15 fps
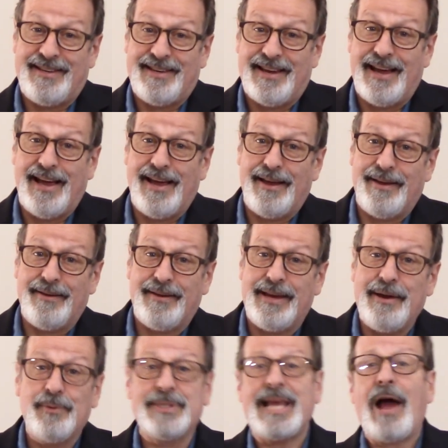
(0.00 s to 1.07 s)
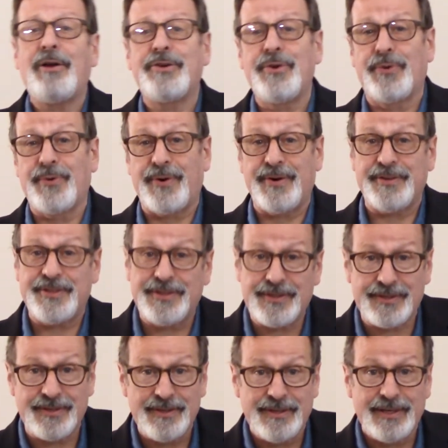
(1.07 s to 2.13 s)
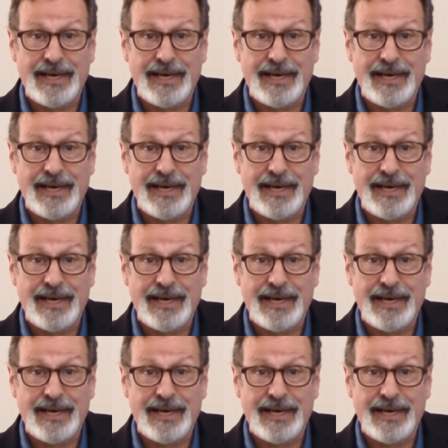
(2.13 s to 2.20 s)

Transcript: Uh, it was outdoors.